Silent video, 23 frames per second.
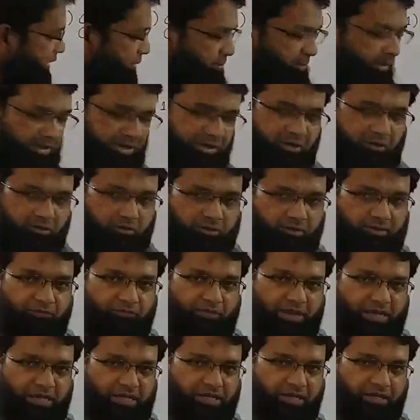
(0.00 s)
a particular
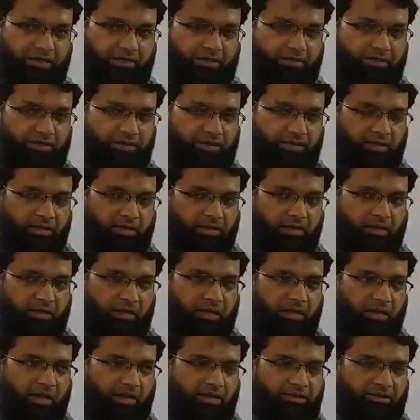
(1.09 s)
week.
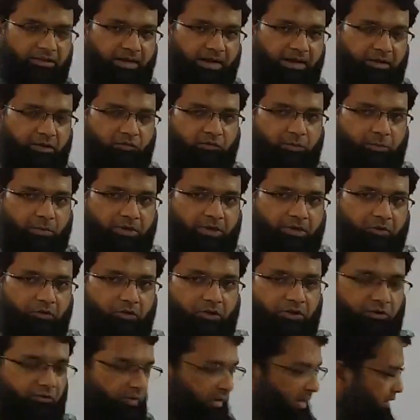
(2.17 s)
At the end of a
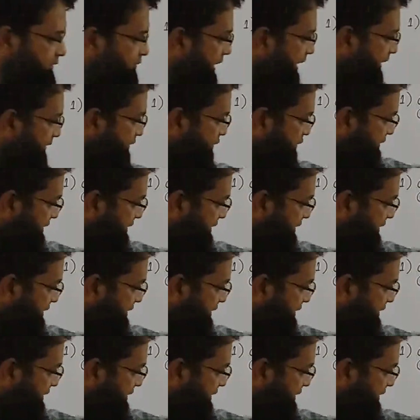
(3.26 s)
particular week, you have to